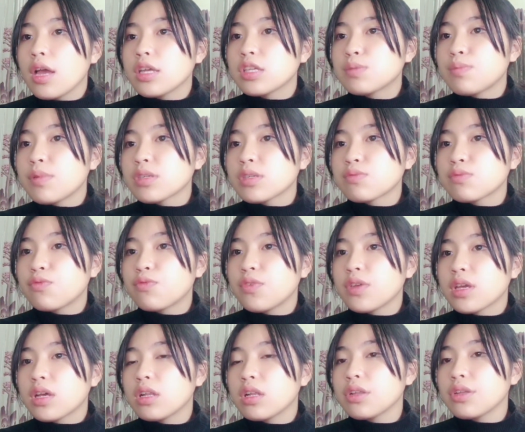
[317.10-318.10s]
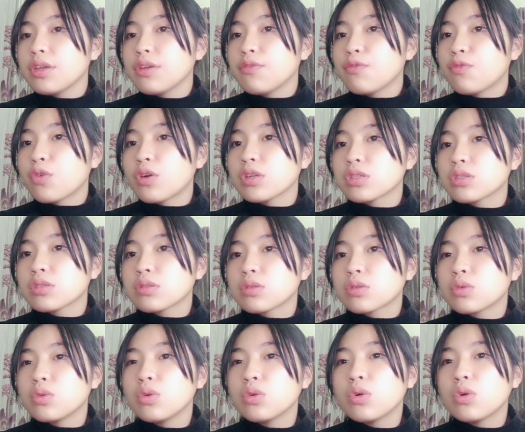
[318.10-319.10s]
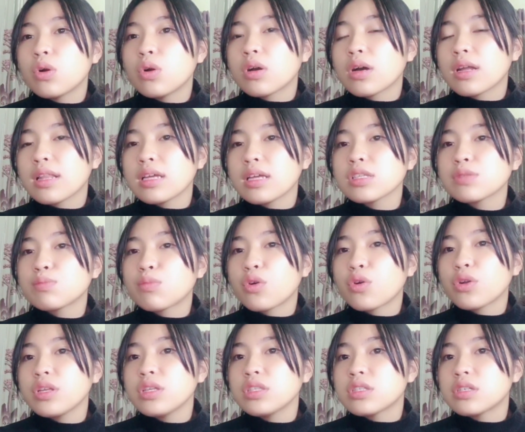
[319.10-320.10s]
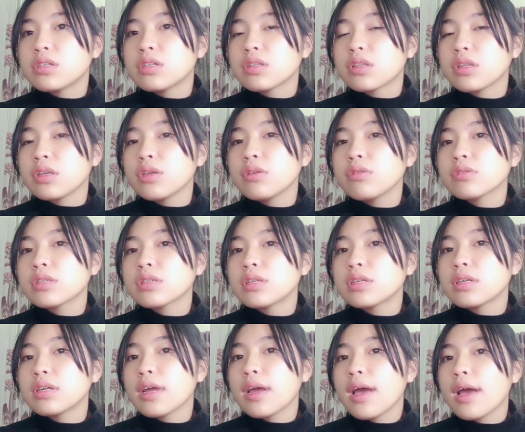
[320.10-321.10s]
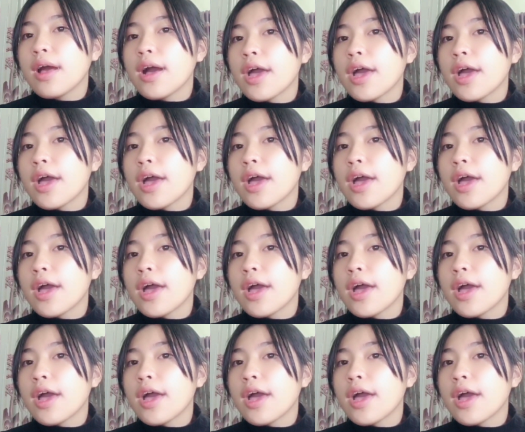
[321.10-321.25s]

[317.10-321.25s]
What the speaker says: specifically for Google Glass monitor the user